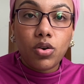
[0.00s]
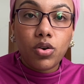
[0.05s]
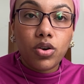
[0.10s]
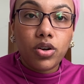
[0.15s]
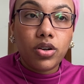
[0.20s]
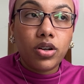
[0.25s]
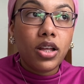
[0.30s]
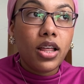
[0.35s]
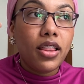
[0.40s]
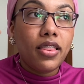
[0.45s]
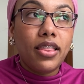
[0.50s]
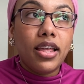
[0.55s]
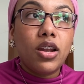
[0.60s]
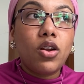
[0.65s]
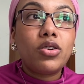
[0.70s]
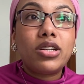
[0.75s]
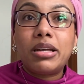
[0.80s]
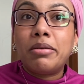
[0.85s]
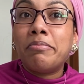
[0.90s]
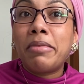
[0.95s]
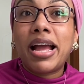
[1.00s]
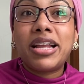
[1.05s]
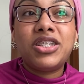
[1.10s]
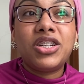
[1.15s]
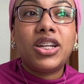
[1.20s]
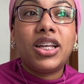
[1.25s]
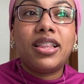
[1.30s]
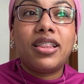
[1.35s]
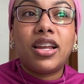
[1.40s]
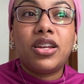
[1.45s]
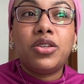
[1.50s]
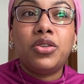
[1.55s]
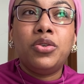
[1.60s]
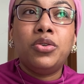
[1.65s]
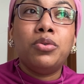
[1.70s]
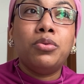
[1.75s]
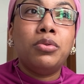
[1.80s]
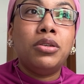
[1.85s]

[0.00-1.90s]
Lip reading: or they're not imagining that you